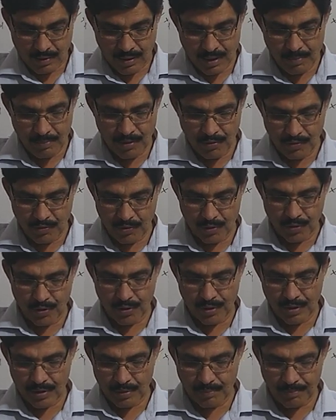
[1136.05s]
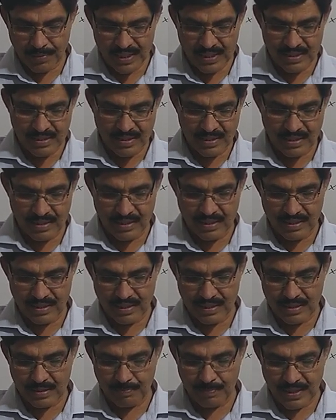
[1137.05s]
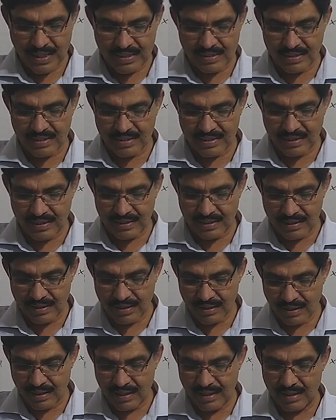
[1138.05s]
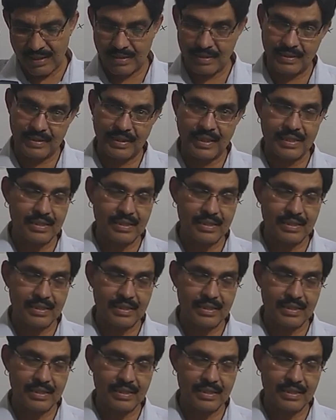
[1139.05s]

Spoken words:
Number 4, compressed air is present in a tire.